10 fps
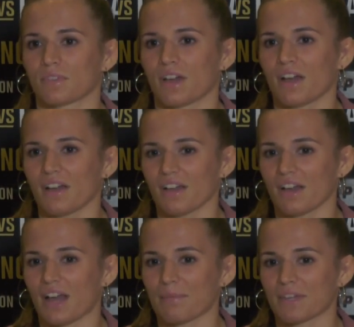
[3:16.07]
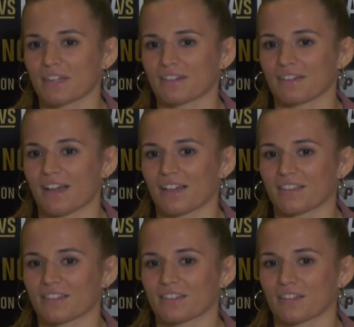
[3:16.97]
I mean, I
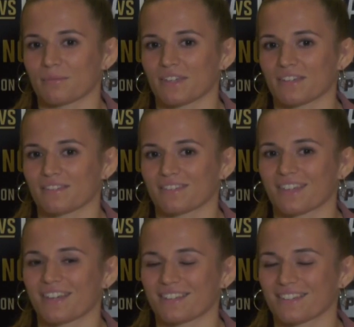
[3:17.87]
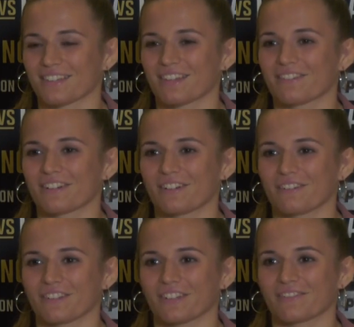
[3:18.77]
think it'd be silly of her to
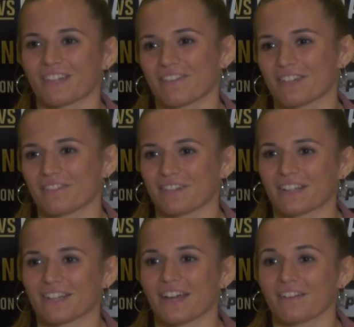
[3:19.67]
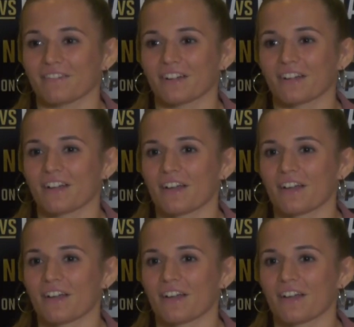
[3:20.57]
overlook me. I mean, I'm ranked ahead of her.